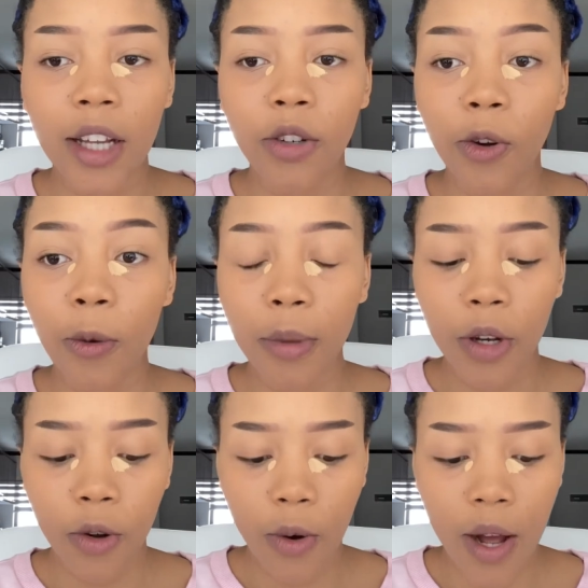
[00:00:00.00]
know me
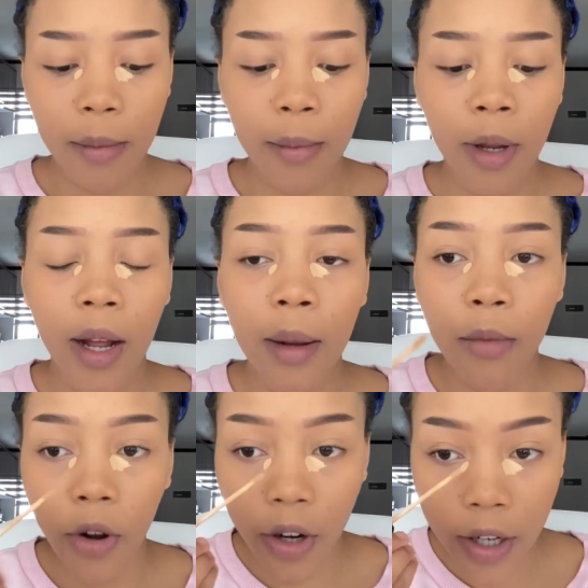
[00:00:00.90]
know I'm
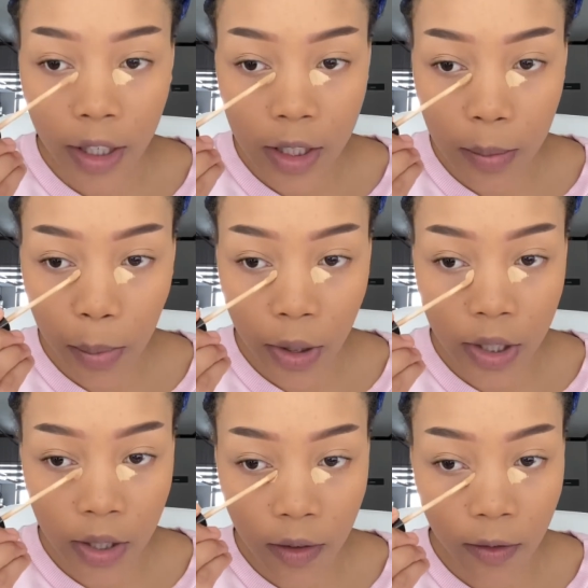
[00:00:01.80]
not an
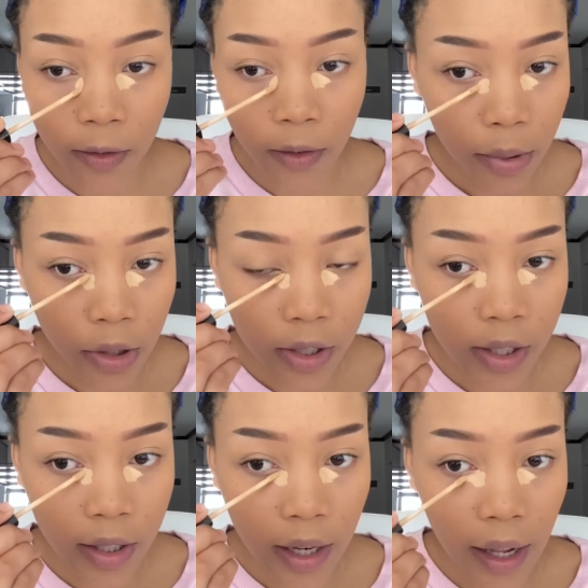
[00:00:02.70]
expressive
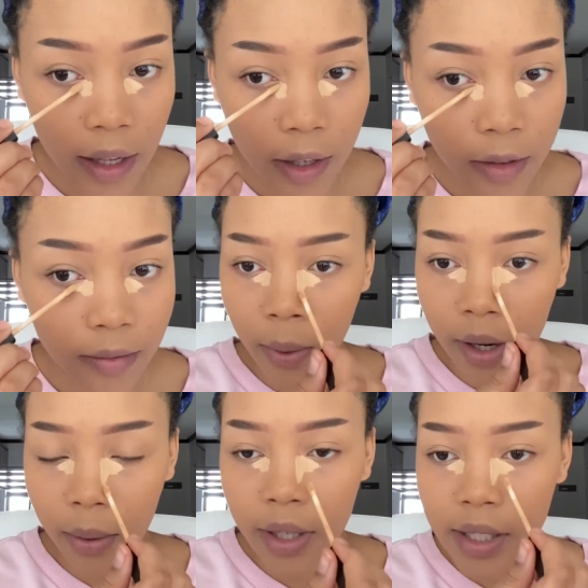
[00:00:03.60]
person. Like, what I
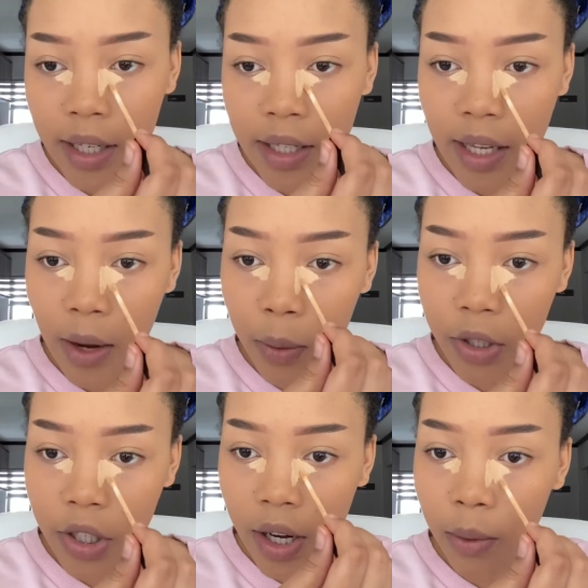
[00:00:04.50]
want to say is I
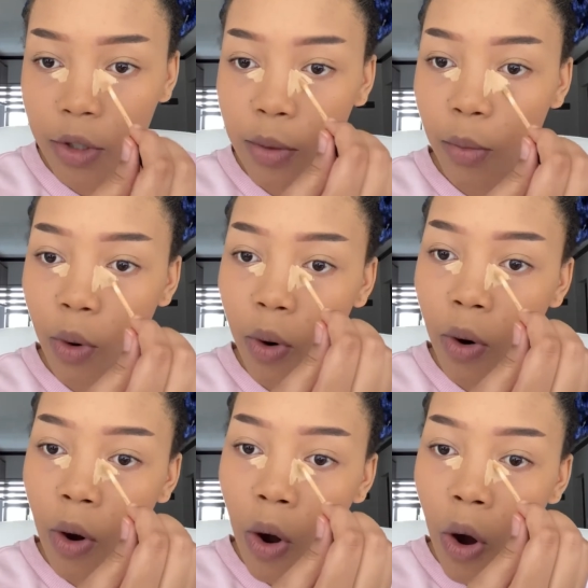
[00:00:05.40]
wish I was
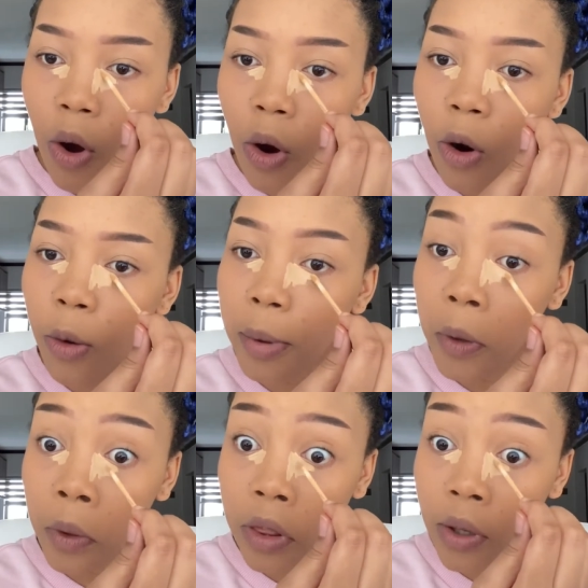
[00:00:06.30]
more open
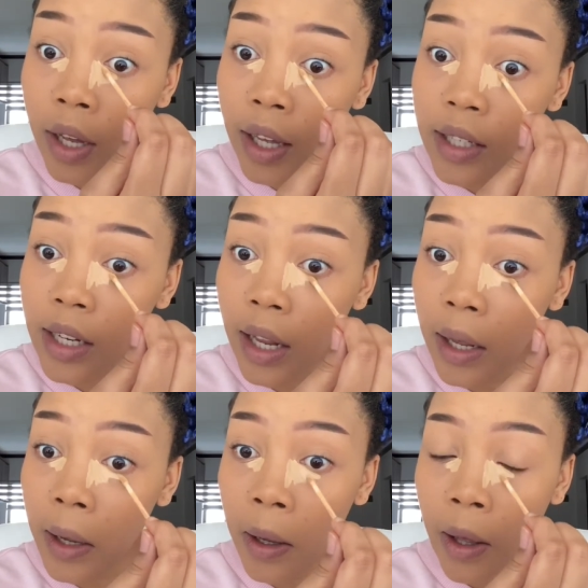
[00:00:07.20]
with you guys,
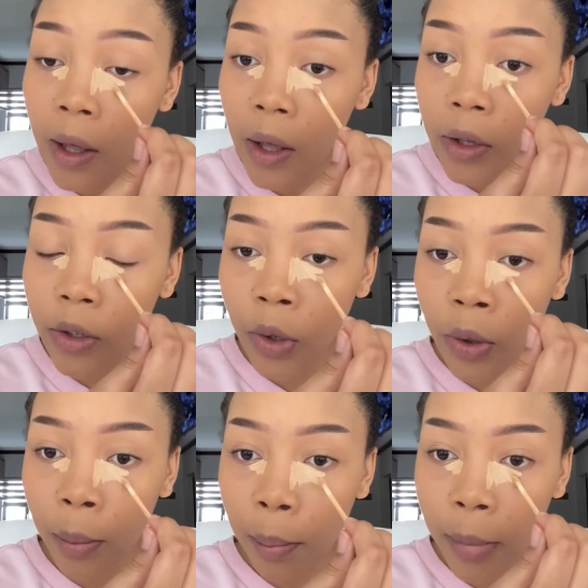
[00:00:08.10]
like, you
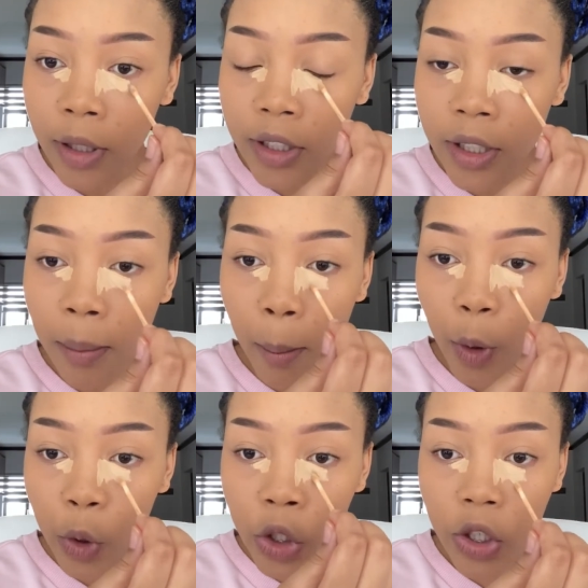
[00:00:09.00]
know, build an
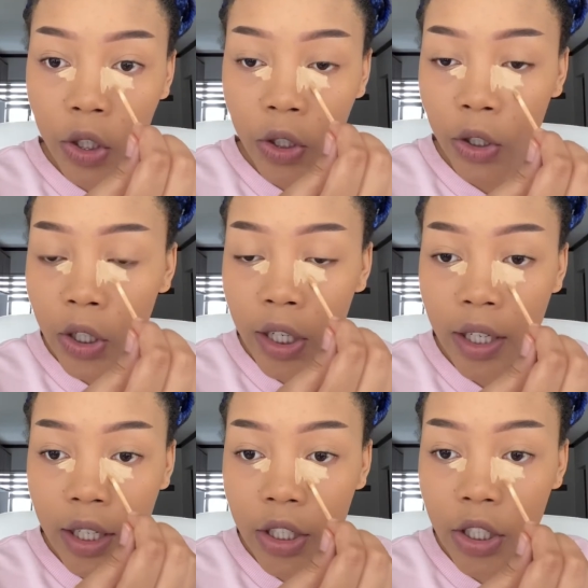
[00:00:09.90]
emotional
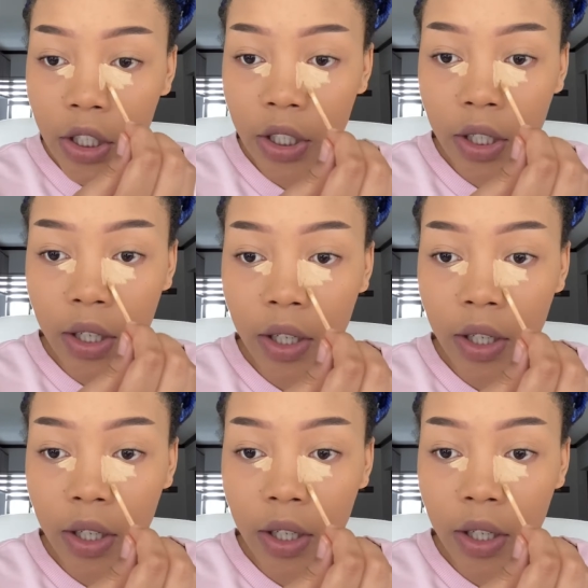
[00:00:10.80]
connection.